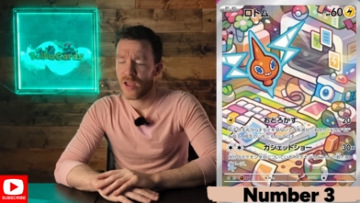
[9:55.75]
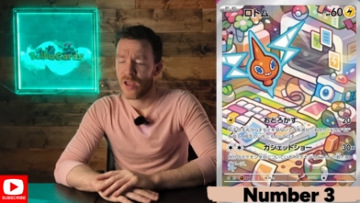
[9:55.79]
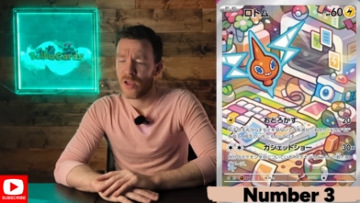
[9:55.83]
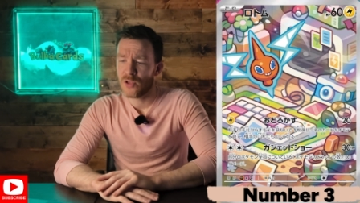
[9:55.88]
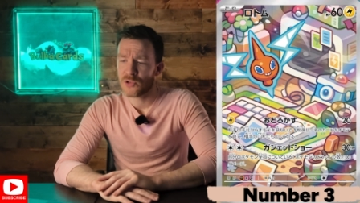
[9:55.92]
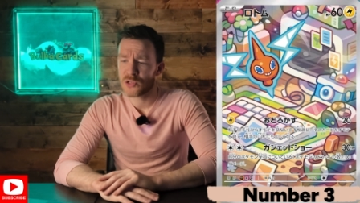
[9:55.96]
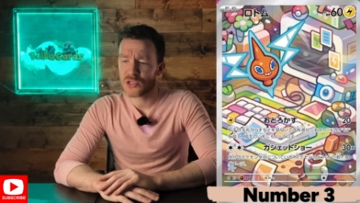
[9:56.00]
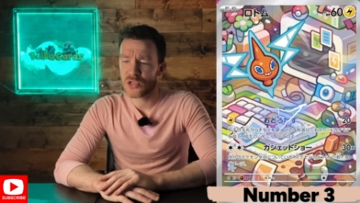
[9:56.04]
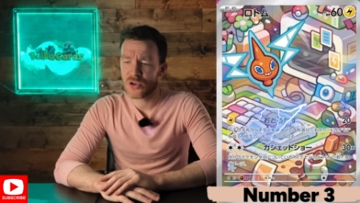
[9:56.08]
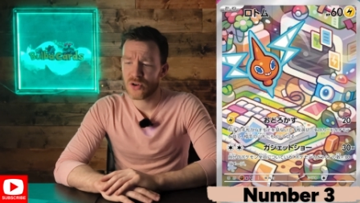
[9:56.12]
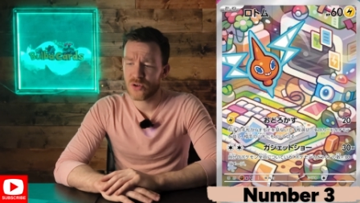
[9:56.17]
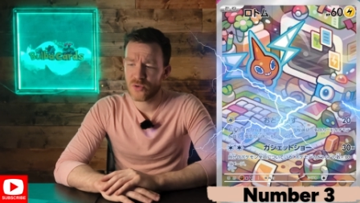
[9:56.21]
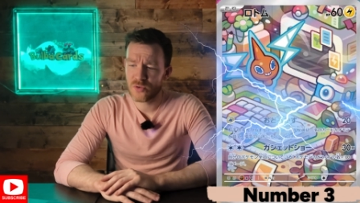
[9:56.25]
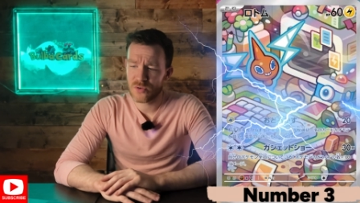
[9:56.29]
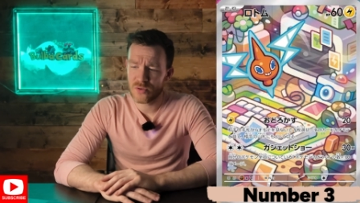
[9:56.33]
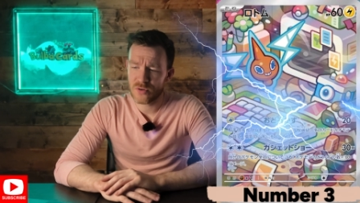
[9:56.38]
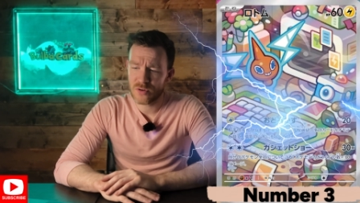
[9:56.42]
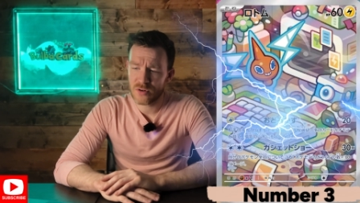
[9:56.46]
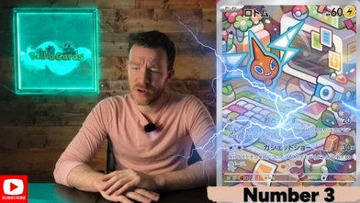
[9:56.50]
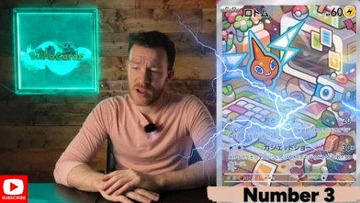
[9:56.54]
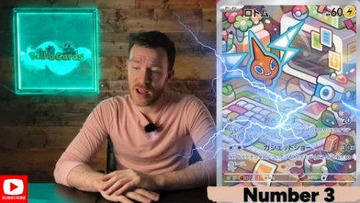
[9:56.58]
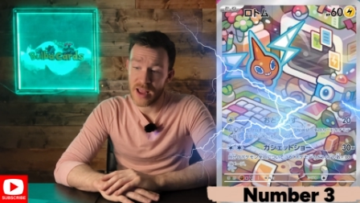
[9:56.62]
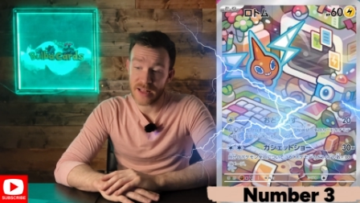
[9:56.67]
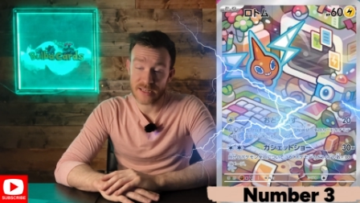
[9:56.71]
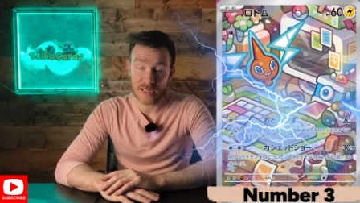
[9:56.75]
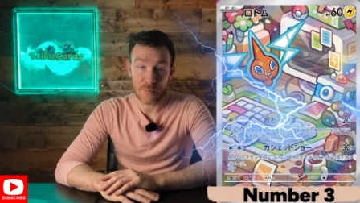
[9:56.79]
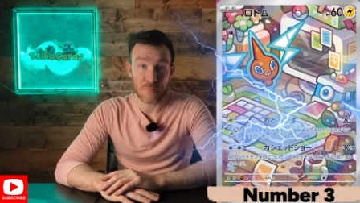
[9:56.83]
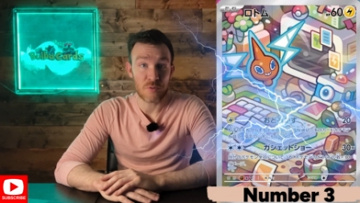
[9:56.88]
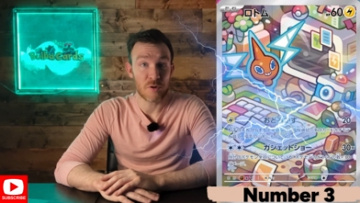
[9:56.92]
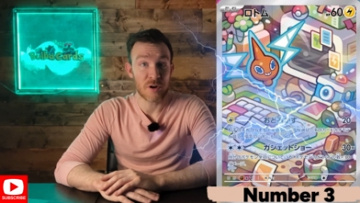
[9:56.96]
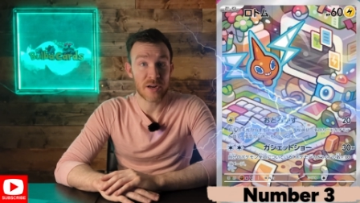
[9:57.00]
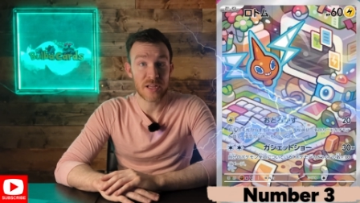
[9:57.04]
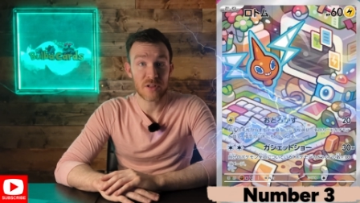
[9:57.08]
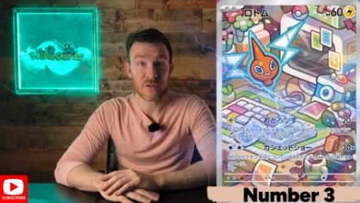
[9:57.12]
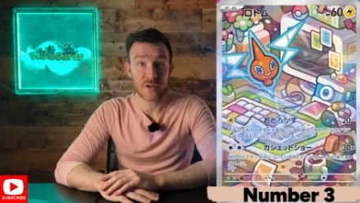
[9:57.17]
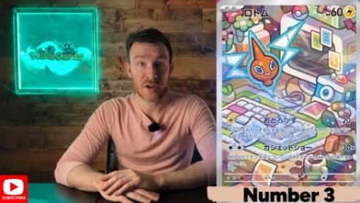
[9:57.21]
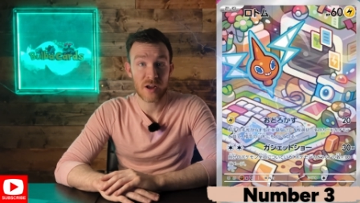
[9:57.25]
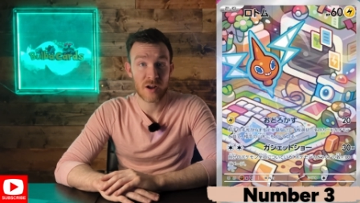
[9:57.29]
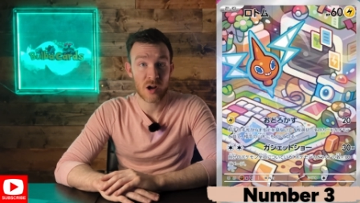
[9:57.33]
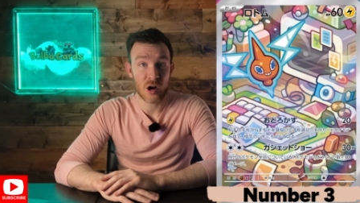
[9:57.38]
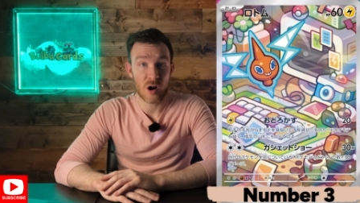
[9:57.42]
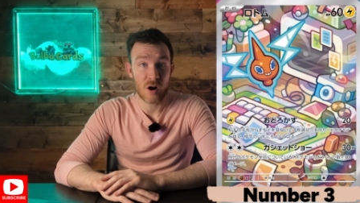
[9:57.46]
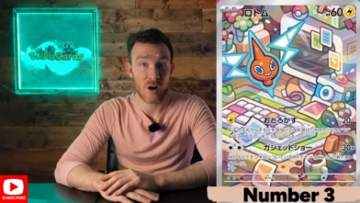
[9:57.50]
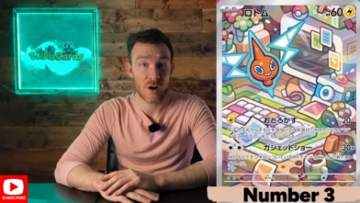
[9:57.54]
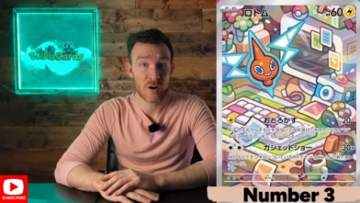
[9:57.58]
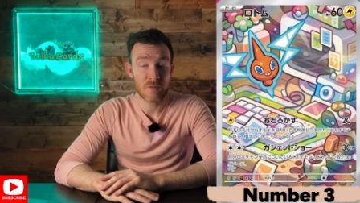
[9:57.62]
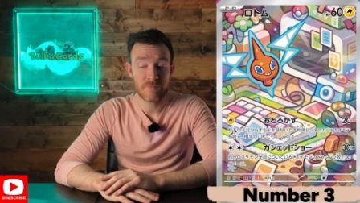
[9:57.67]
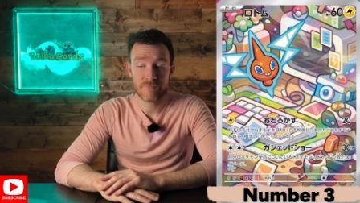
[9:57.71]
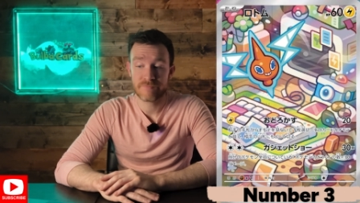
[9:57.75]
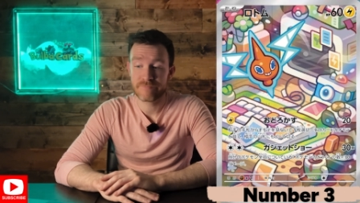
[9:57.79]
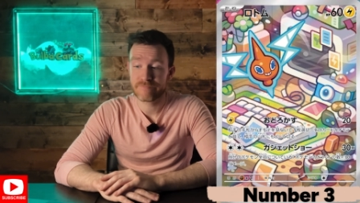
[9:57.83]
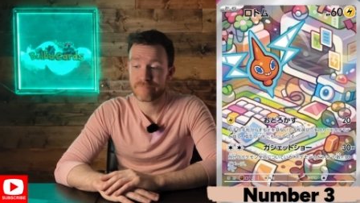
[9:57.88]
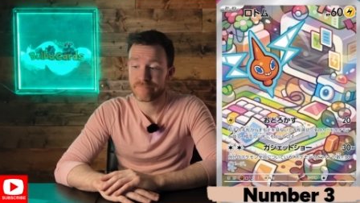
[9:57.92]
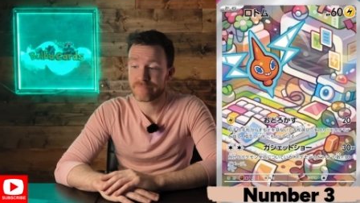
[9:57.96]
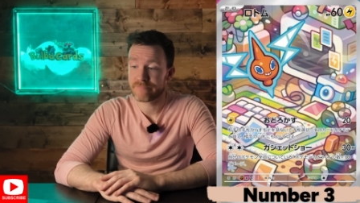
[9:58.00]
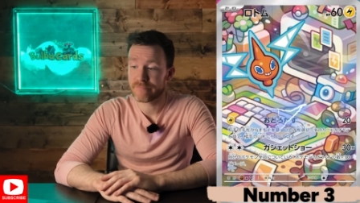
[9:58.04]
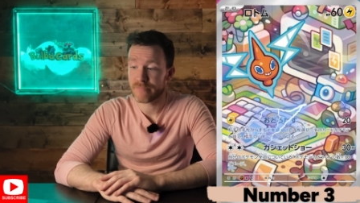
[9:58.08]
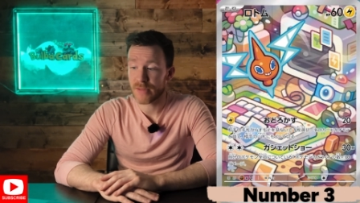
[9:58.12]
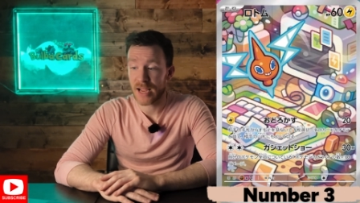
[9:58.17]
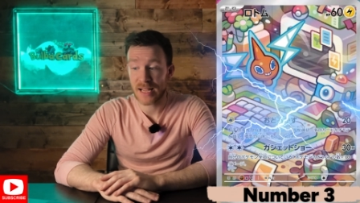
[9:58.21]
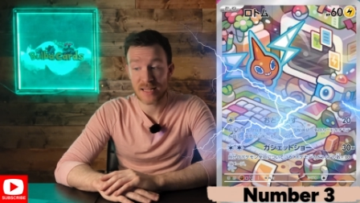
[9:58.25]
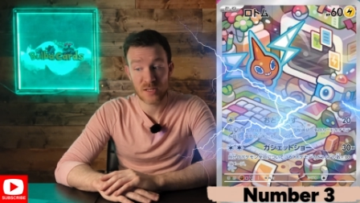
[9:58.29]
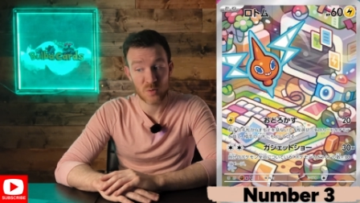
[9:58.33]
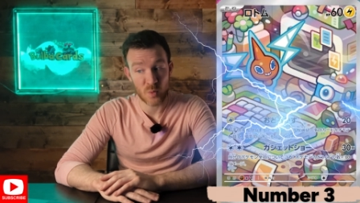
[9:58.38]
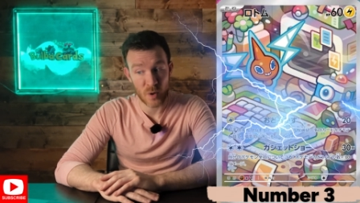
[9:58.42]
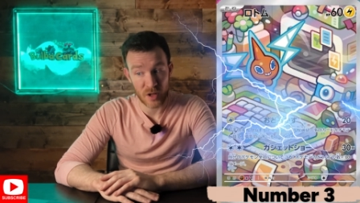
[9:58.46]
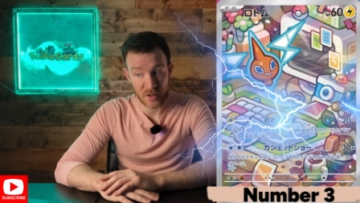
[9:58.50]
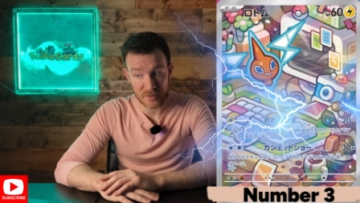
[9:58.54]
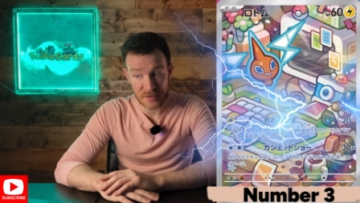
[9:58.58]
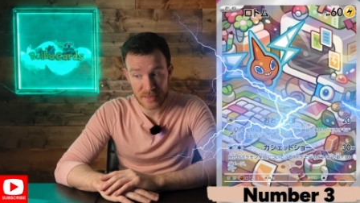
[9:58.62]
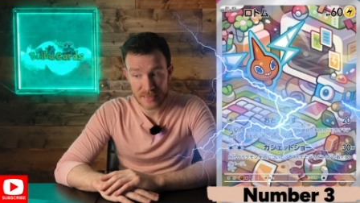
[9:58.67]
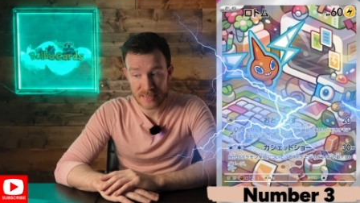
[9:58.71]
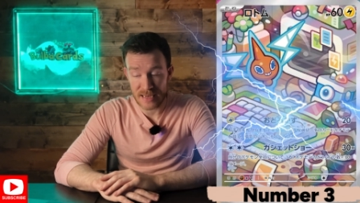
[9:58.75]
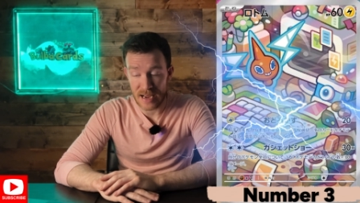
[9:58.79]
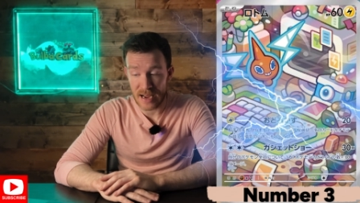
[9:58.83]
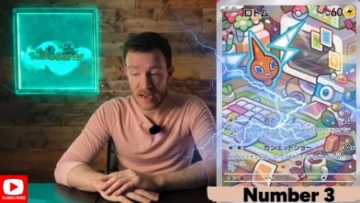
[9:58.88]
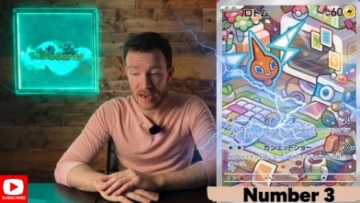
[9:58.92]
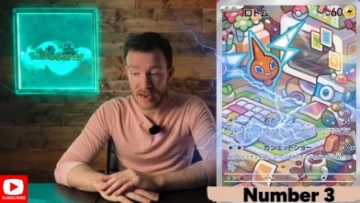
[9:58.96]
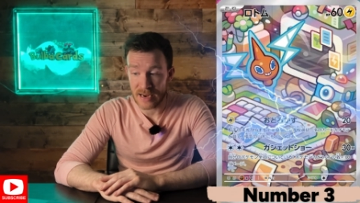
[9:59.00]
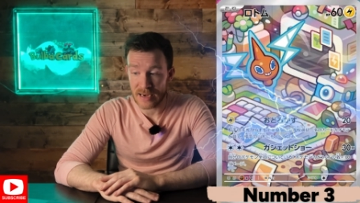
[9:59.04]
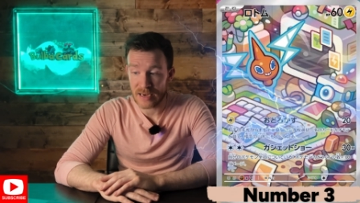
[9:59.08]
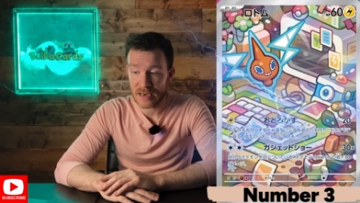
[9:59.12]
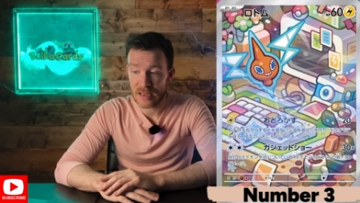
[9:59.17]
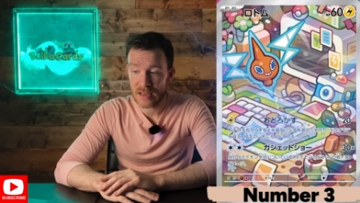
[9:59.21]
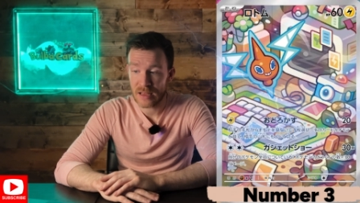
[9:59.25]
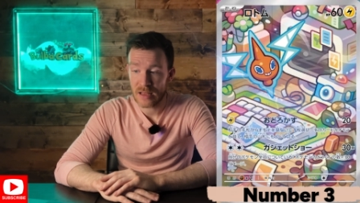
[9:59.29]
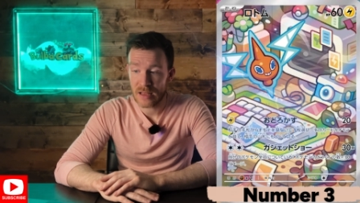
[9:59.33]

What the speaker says: So it's a pretty looking card. It's well designed.